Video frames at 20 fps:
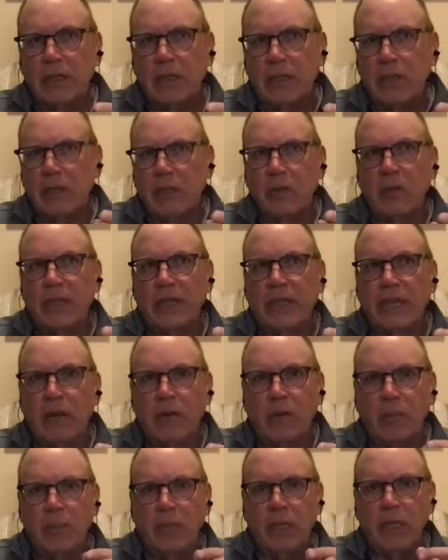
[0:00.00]
i don't know what that
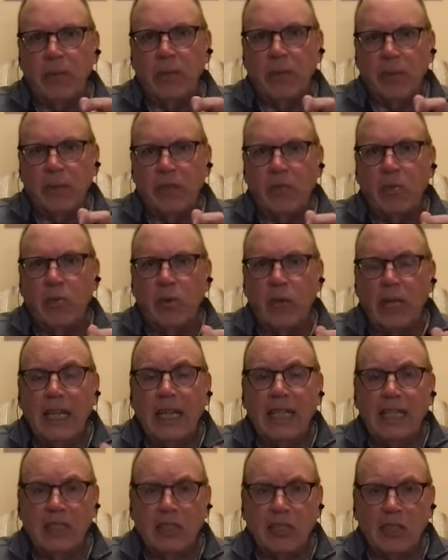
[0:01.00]
would be but the
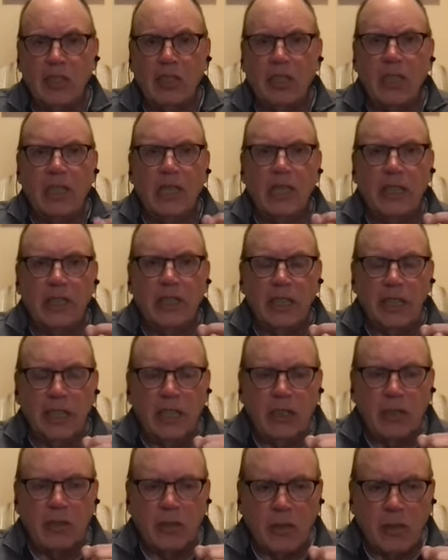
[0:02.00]
release the
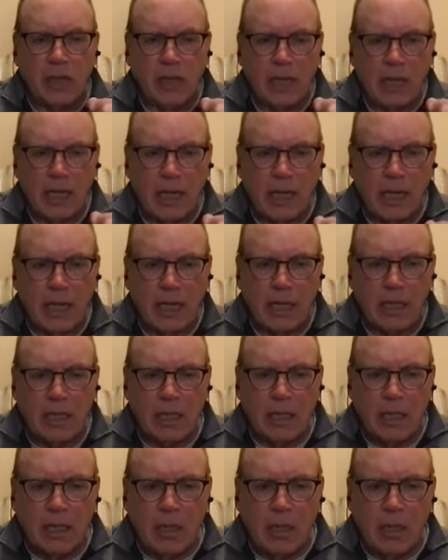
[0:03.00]
internal kind of like